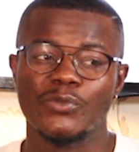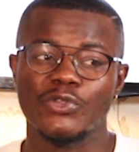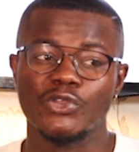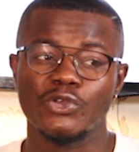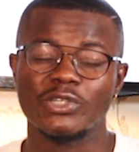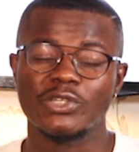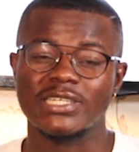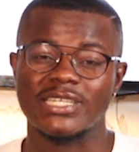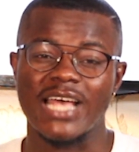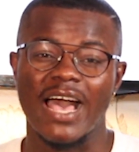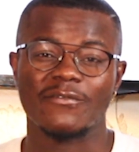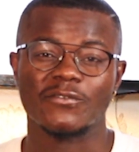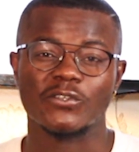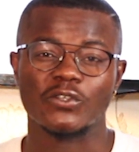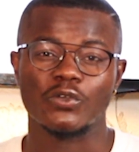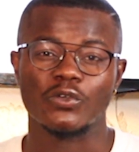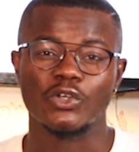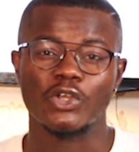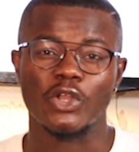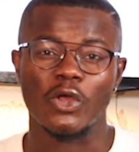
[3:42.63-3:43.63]
you just have
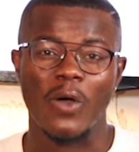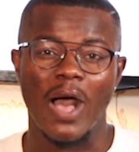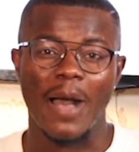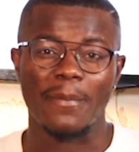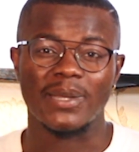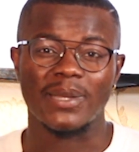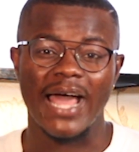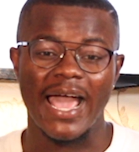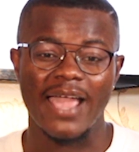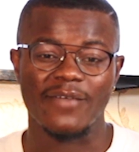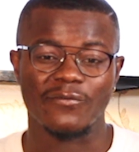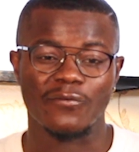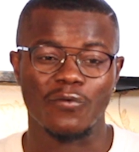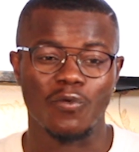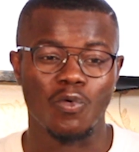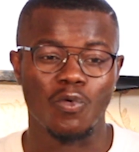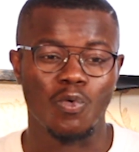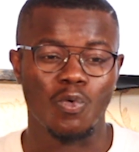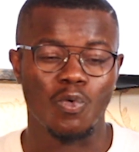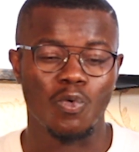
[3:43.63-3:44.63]
to apply
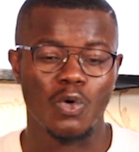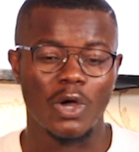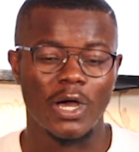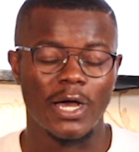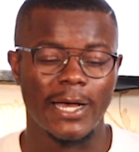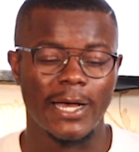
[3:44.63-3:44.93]
for